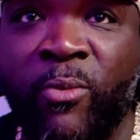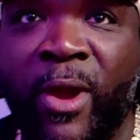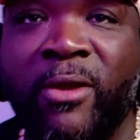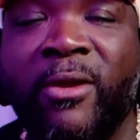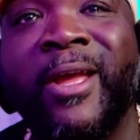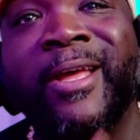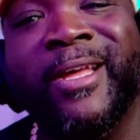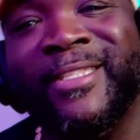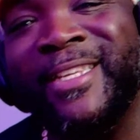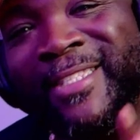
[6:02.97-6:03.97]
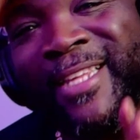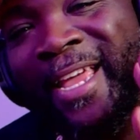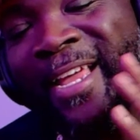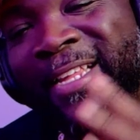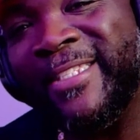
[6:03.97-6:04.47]
right here. Because he
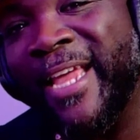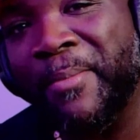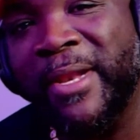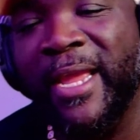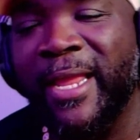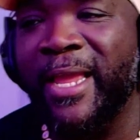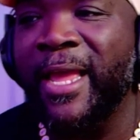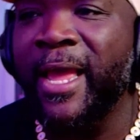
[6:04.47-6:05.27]
said contaminated.